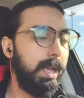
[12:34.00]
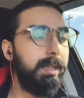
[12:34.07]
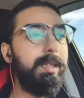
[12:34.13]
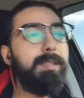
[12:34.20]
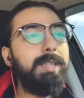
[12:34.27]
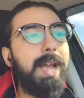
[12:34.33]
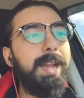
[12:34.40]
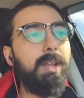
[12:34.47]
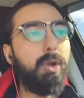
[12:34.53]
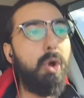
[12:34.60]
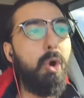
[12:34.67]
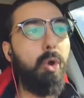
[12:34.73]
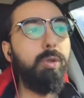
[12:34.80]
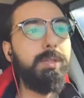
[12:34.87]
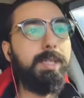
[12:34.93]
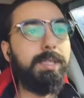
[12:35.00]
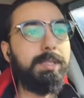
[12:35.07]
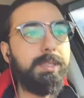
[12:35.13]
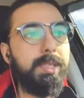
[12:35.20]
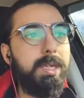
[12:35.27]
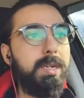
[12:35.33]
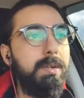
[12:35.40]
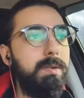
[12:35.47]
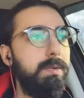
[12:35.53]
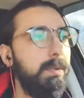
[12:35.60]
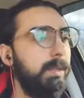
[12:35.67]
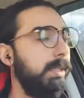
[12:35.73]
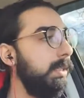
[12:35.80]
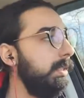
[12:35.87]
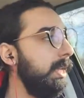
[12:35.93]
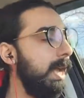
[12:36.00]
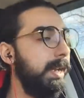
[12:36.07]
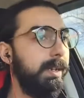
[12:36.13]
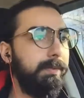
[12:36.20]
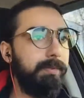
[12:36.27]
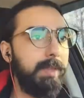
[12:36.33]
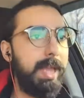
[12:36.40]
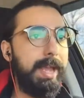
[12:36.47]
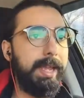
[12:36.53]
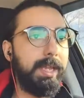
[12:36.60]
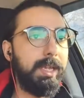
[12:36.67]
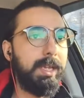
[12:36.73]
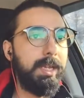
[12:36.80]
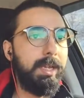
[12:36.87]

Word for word: This kind of coldness, though, this kind of, like,